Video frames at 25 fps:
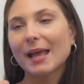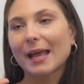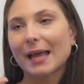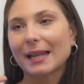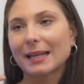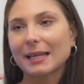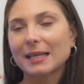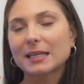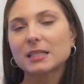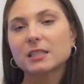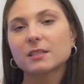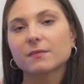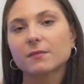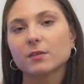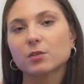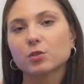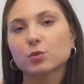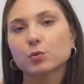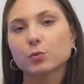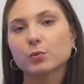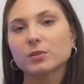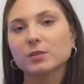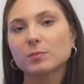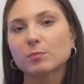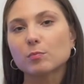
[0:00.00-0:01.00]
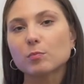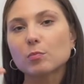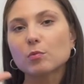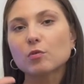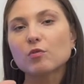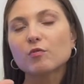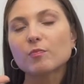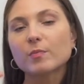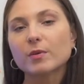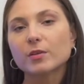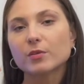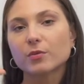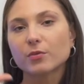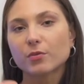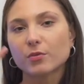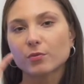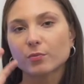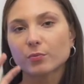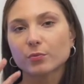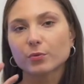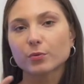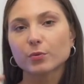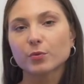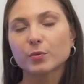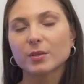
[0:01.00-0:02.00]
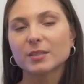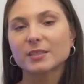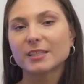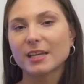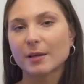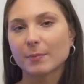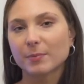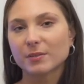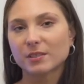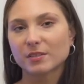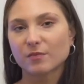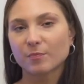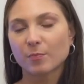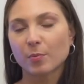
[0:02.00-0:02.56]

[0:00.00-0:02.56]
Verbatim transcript: an individual's movement through the depths